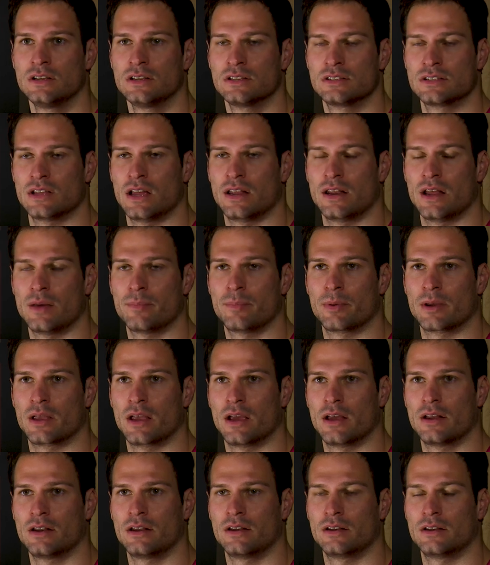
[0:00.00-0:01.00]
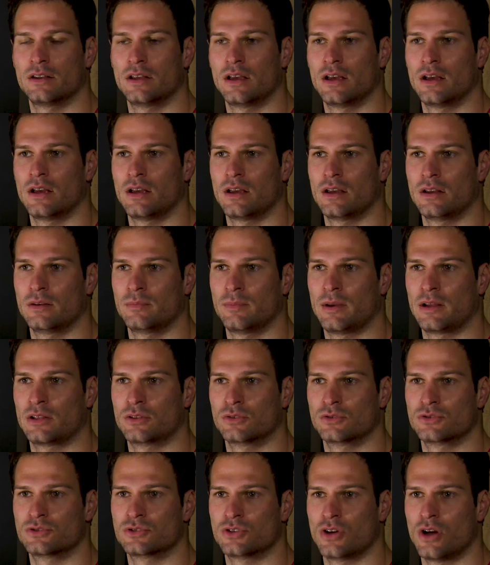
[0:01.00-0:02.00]
stand up again and, uh, and make
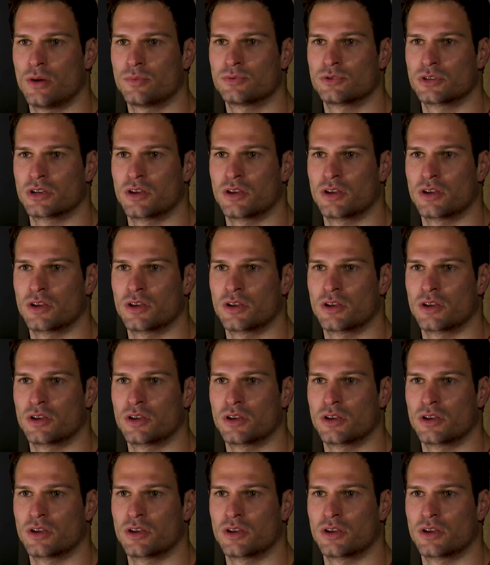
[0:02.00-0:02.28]
those stops